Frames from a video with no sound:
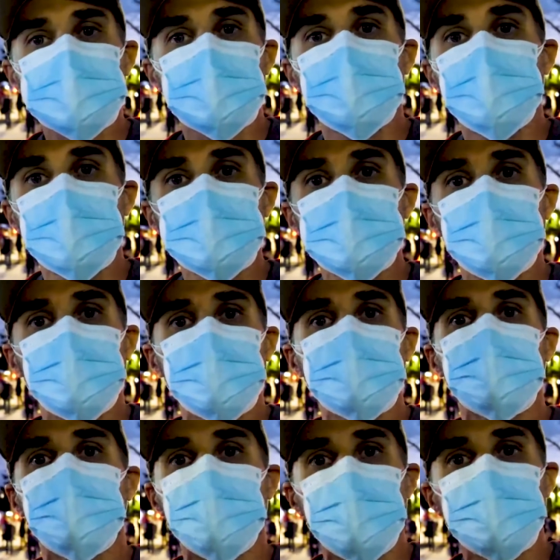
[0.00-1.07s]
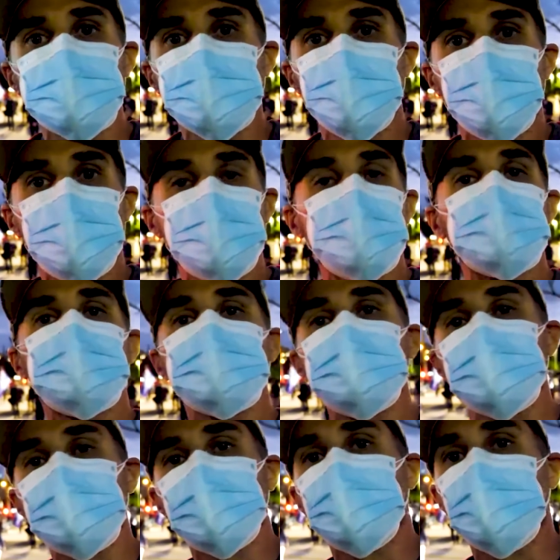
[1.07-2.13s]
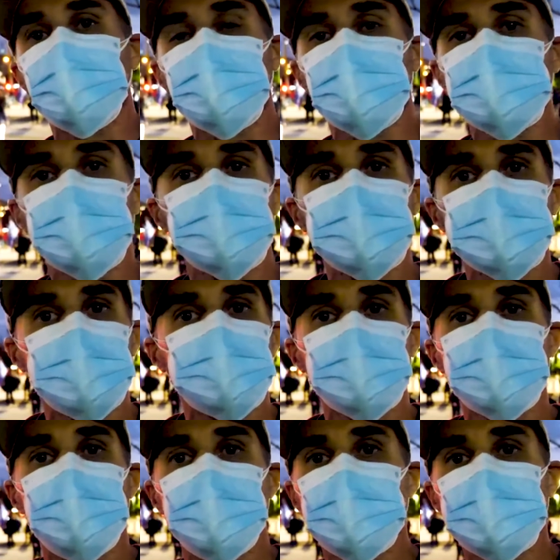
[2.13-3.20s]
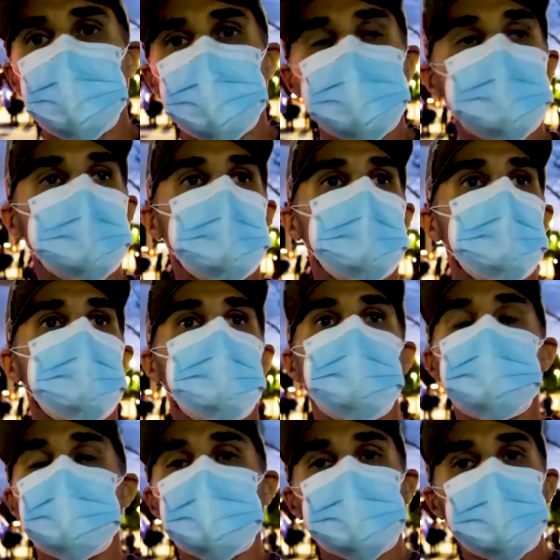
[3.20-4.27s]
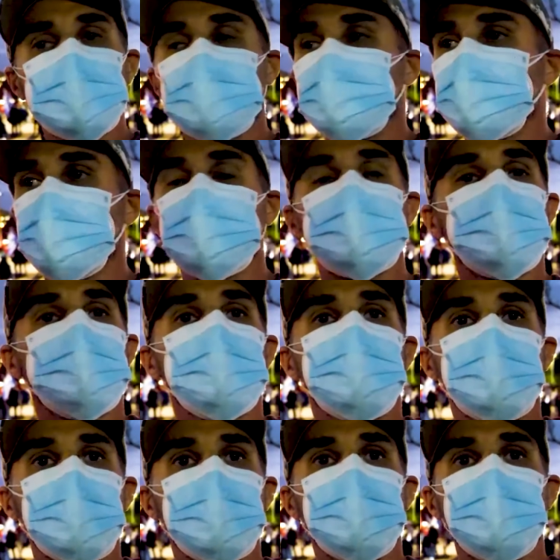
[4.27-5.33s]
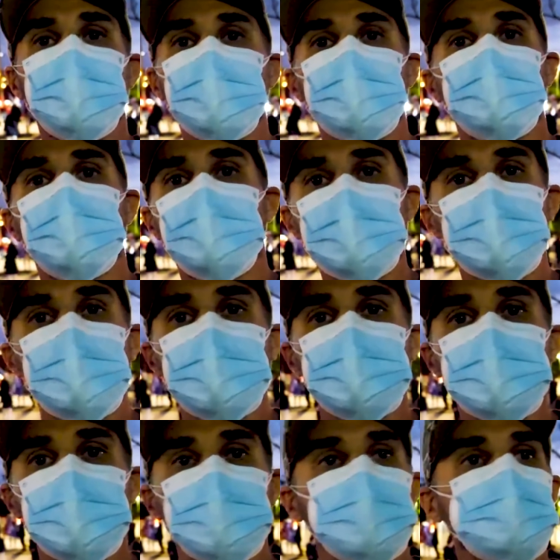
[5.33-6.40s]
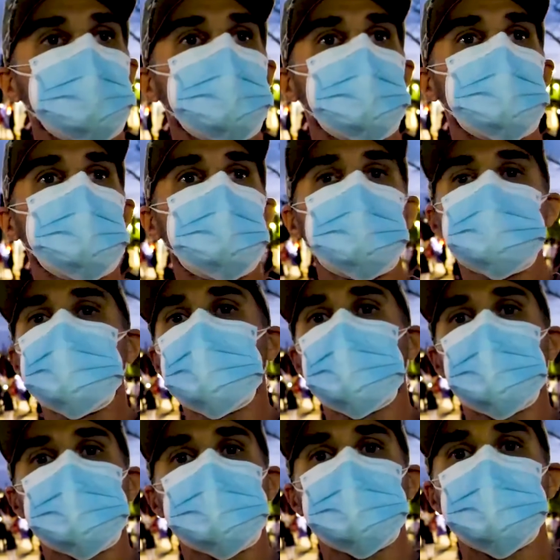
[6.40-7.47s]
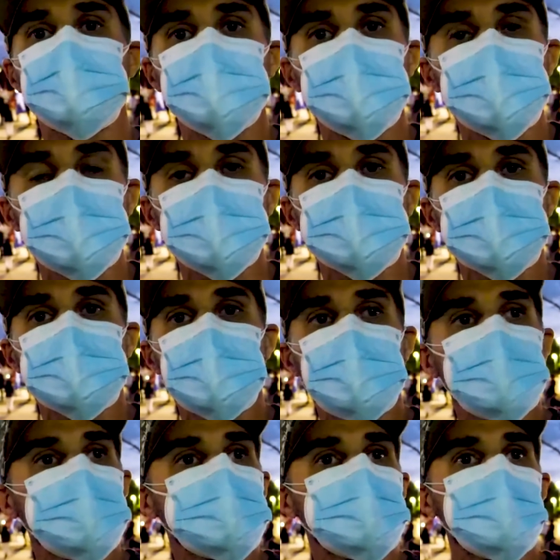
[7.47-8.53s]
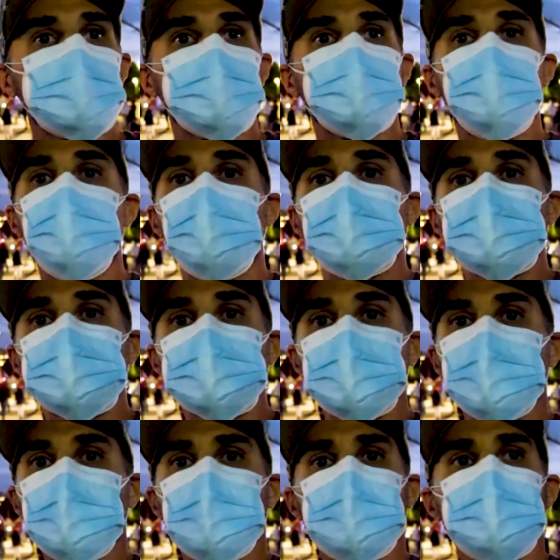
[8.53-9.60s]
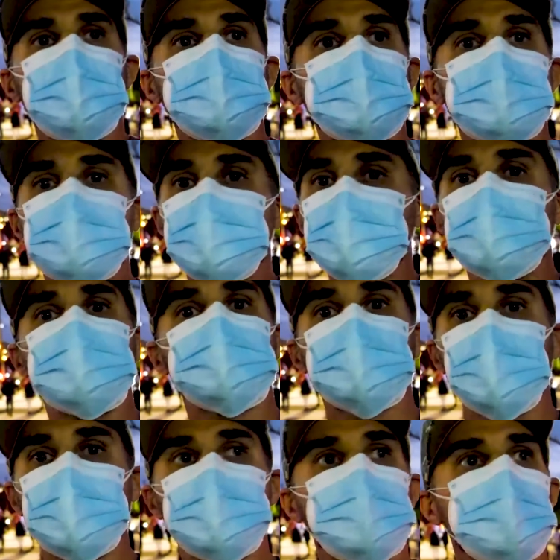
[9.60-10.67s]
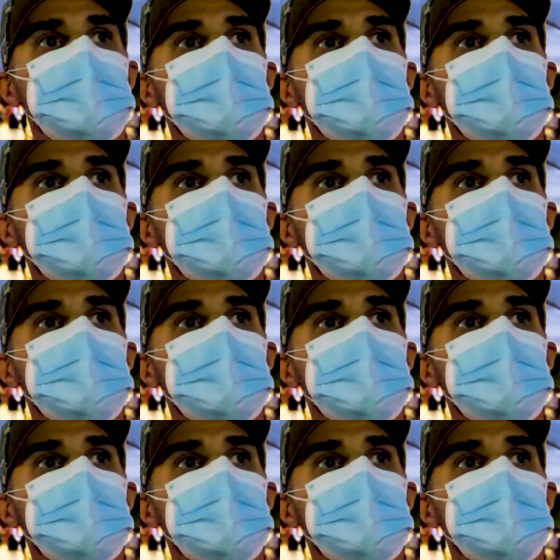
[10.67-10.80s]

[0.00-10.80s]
somebody worth voting for, I will never vote for another Democrat again. And again, for, for what they're doing, they're costing us millions of dollars with their hoax. And, and he is right.